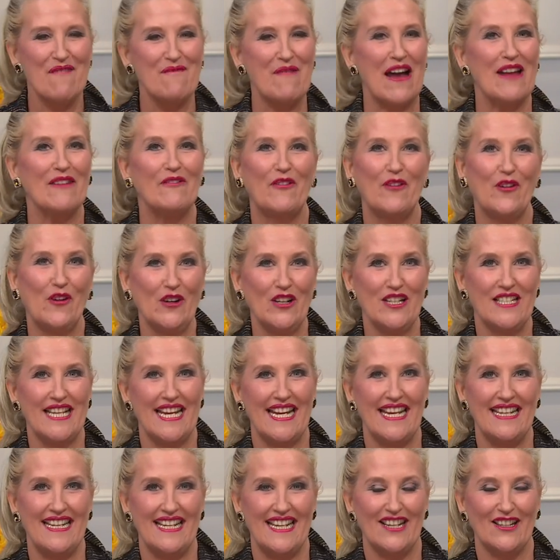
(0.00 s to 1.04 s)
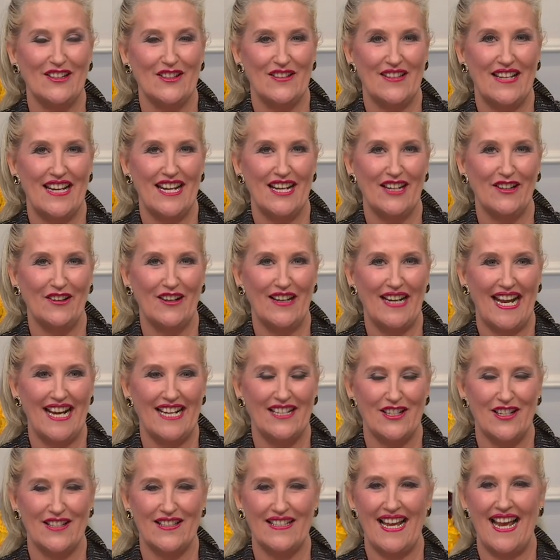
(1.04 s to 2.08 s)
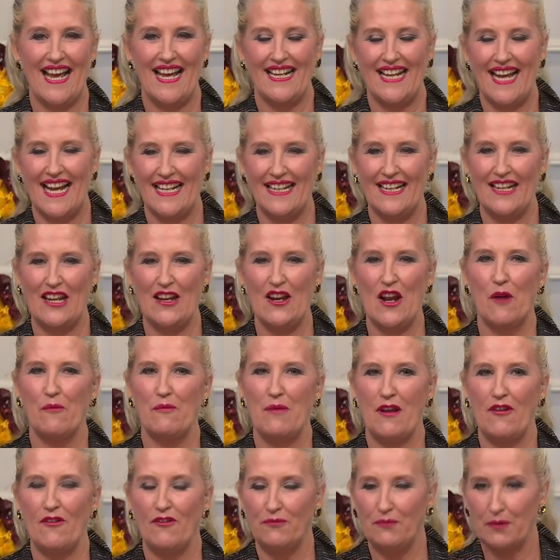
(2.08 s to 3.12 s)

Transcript: but fourteen years here at H S N. And, you know, be